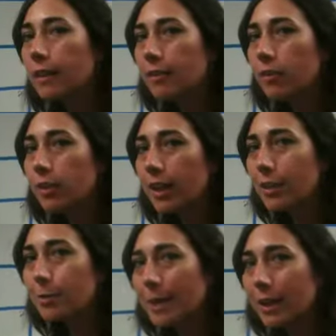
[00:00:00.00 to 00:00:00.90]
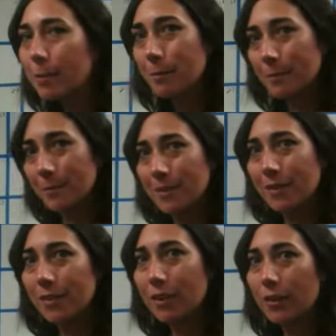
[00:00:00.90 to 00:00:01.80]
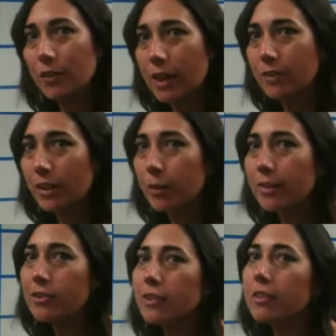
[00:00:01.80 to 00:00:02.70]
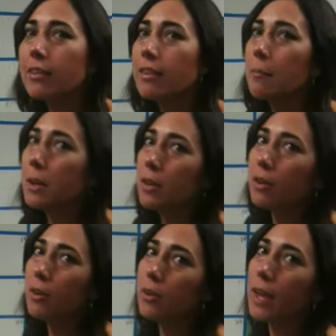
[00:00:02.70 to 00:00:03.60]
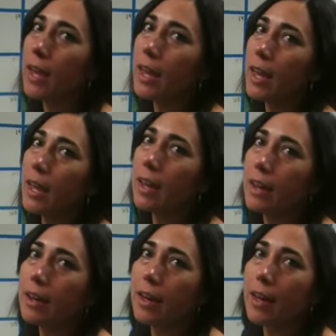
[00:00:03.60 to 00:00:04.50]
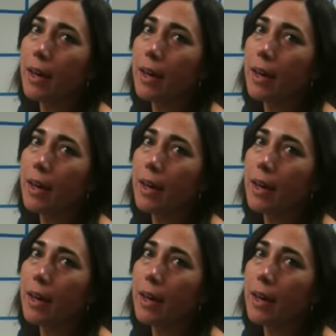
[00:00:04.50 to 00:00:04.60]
that's old age makeup. So if you have any questions, let me know, and